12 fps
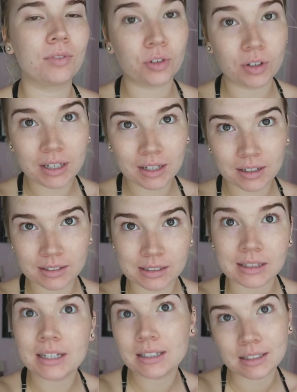3 years
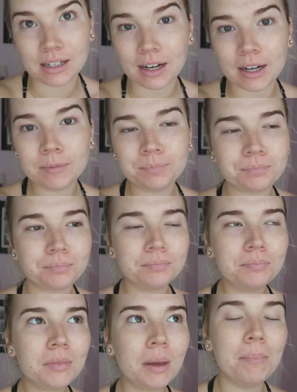this year,
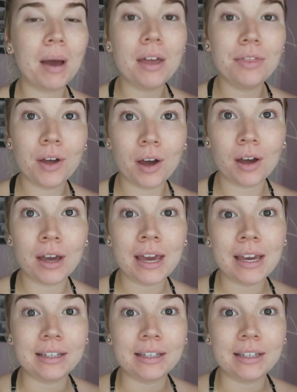but the